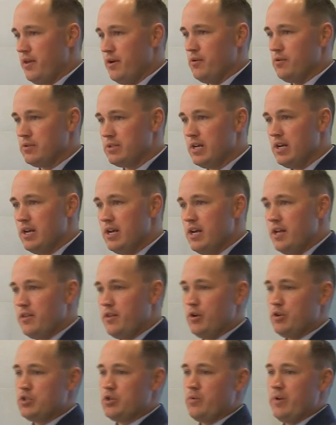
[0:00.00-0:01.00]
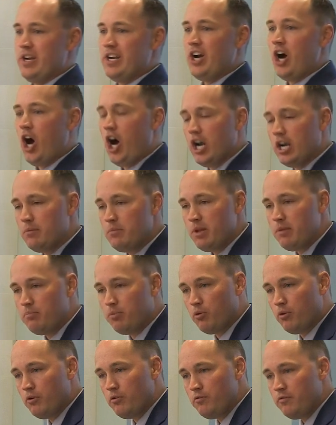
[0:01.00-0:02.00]
those. Those are economy
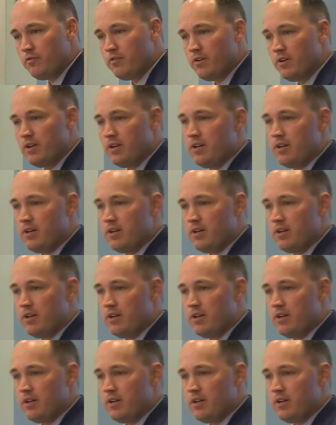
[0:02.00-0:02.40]
proof.